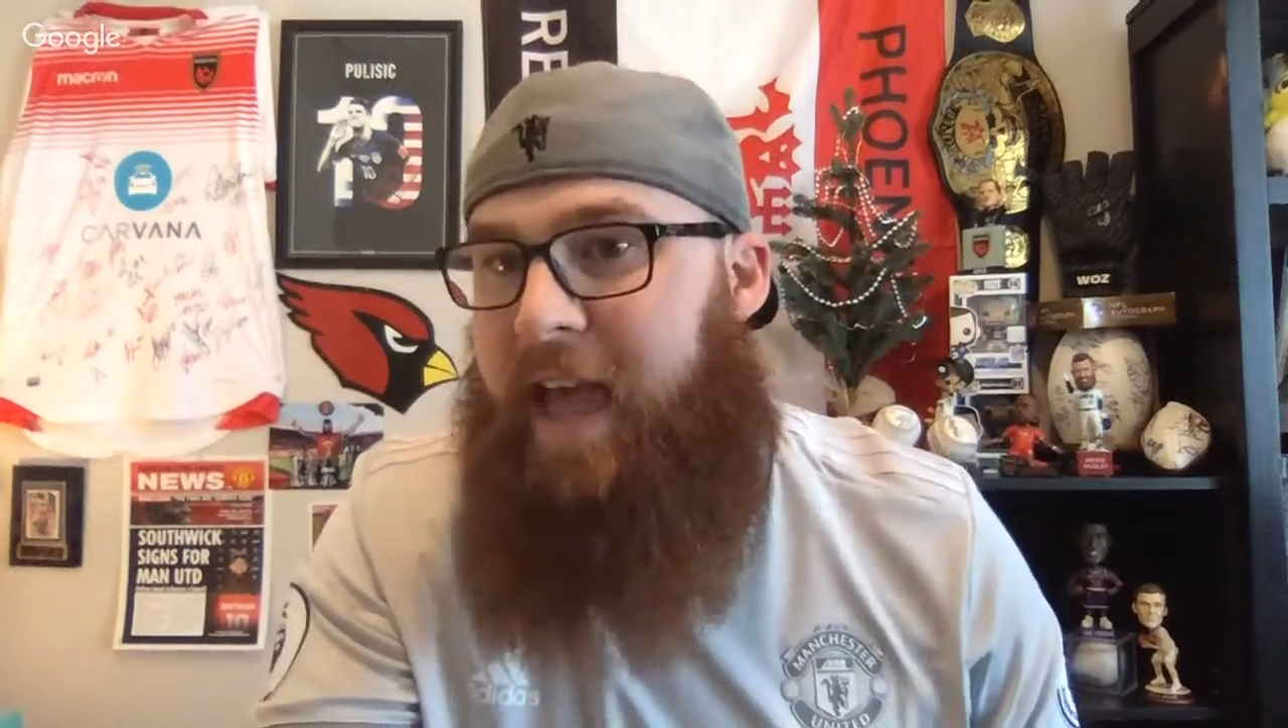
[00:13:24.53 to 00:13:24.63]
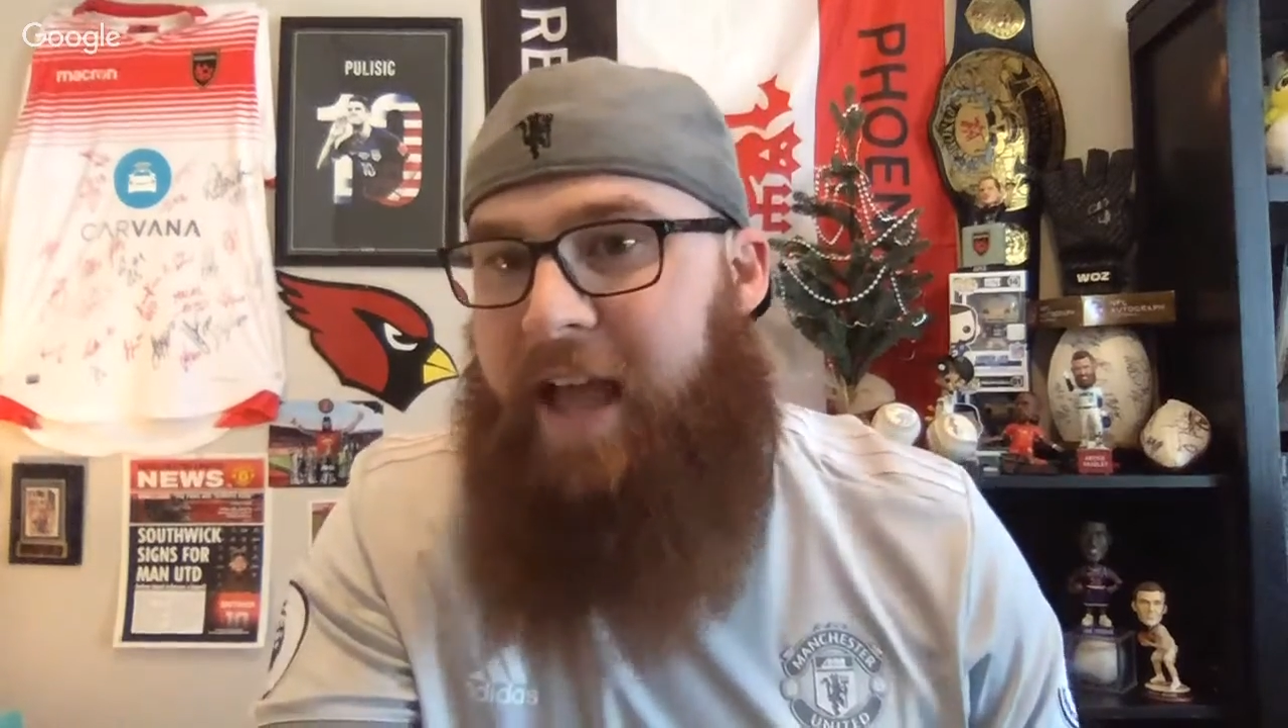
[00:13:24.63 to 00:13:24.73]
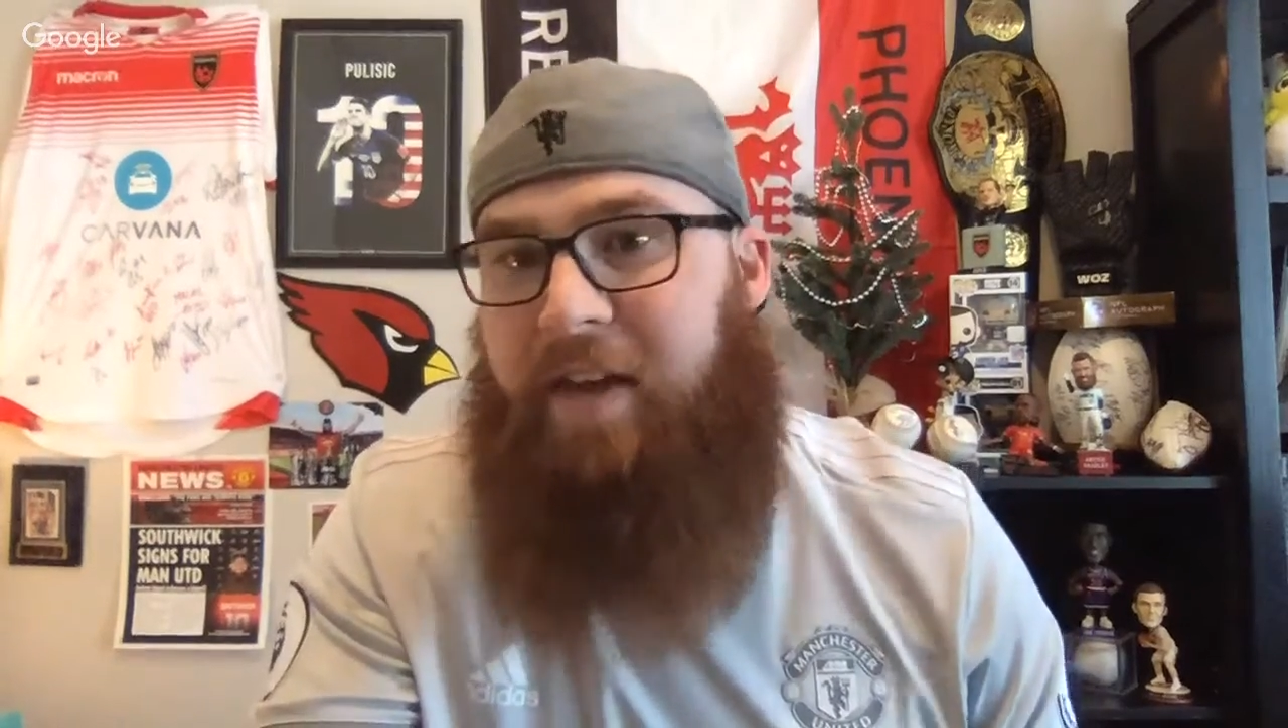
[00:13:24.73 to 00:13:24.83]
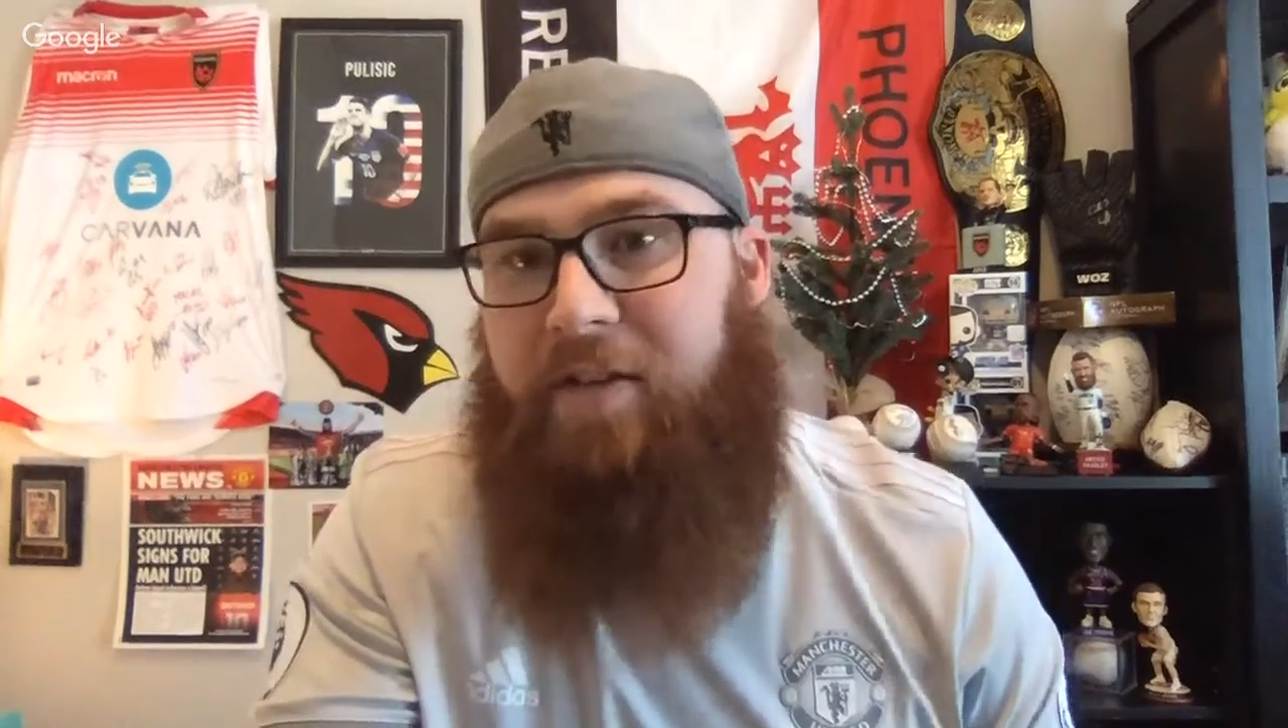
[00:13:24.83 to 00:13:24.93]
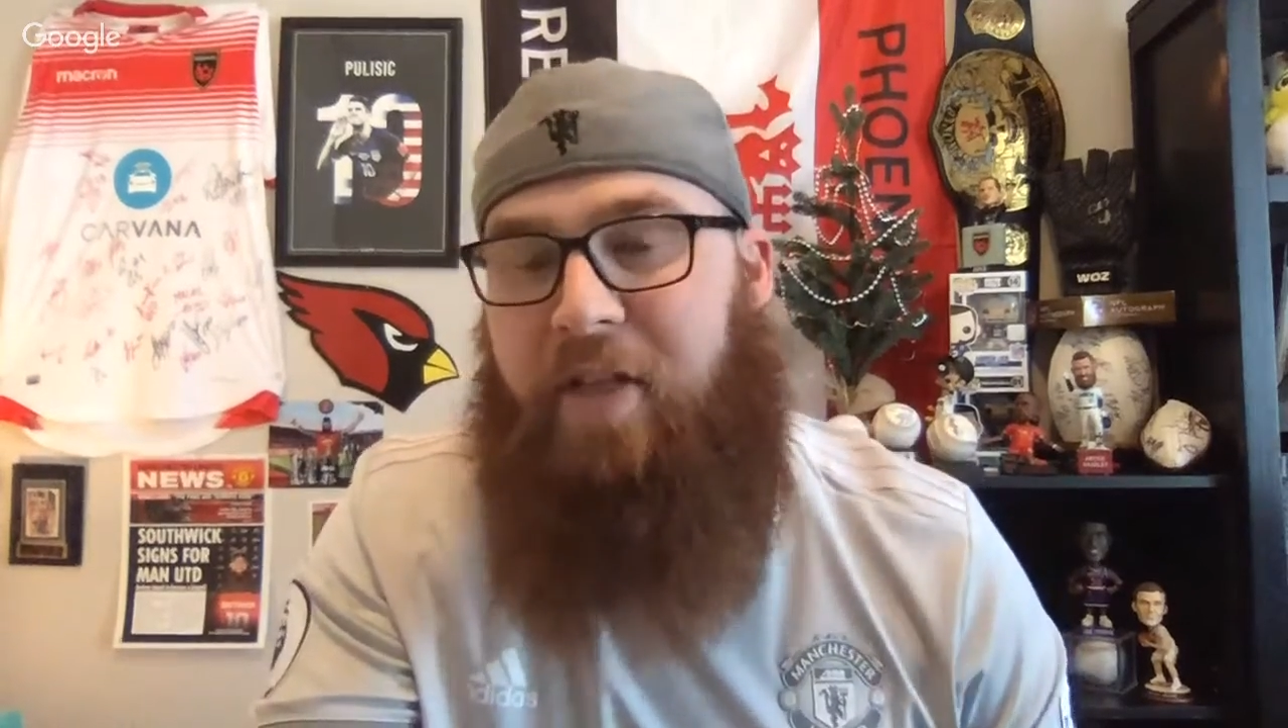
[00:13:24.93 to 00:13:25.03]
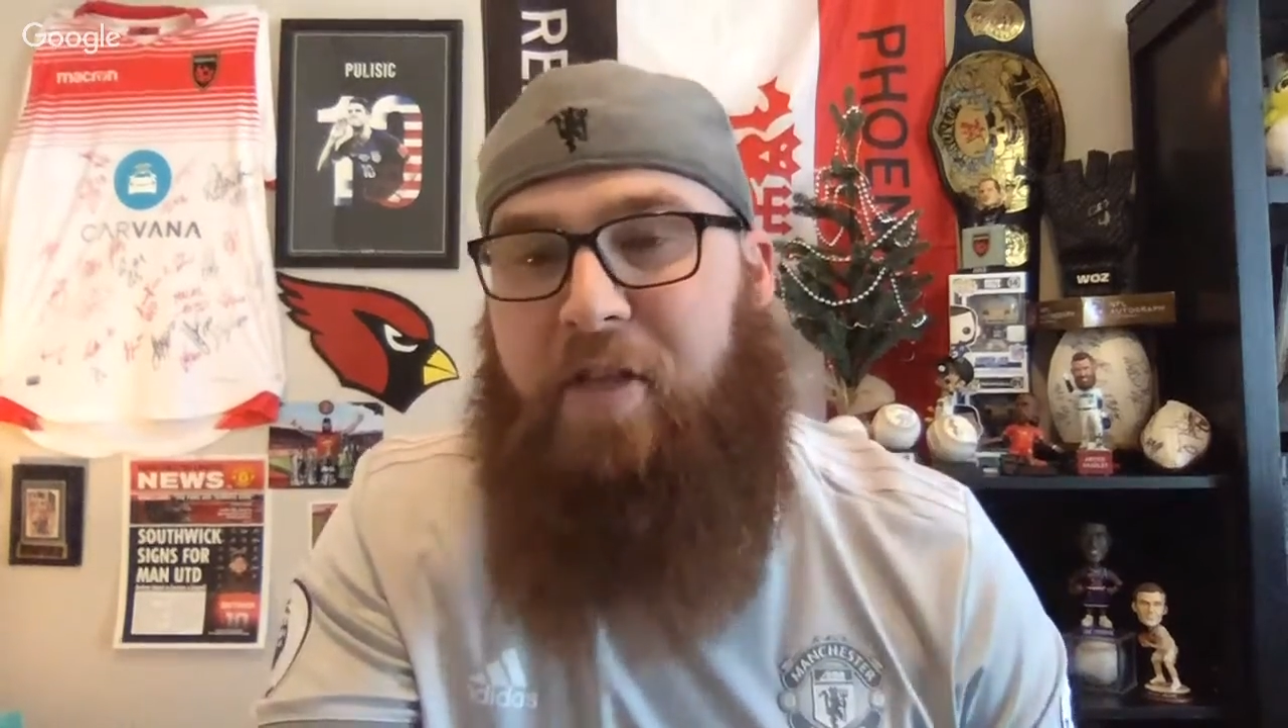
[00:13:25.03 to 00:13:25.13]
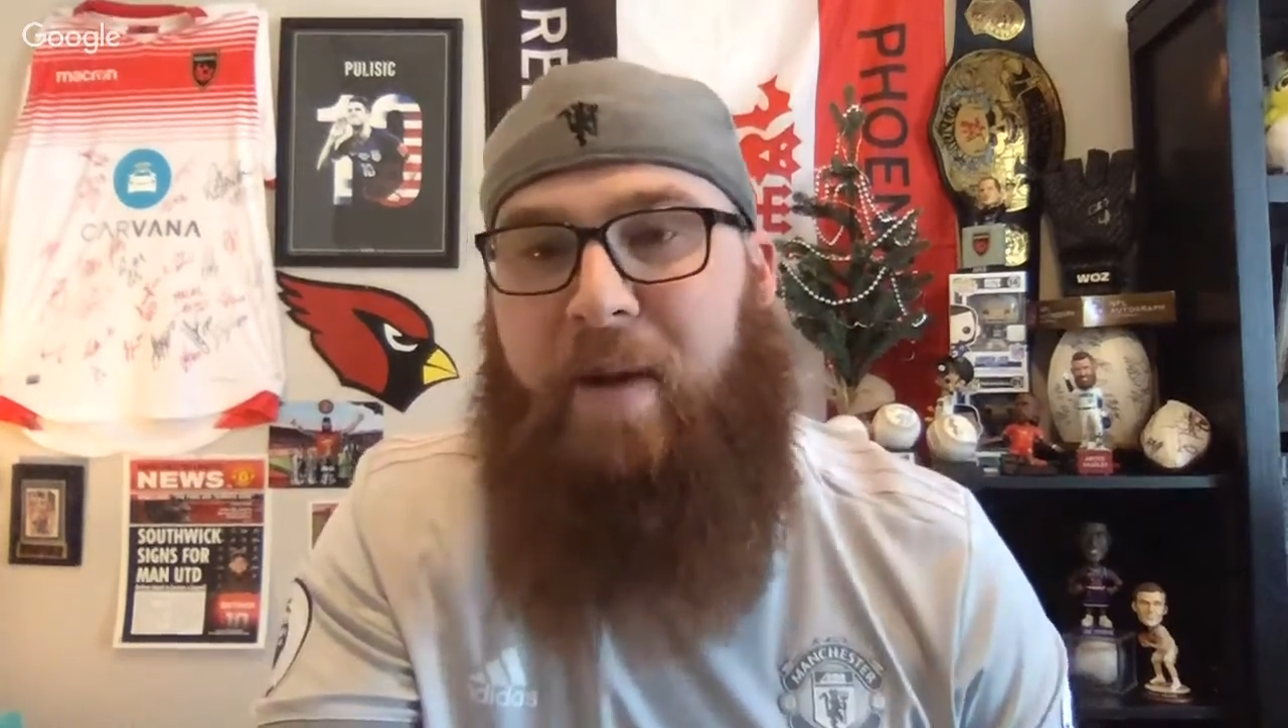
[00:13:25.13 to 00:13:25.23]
nothing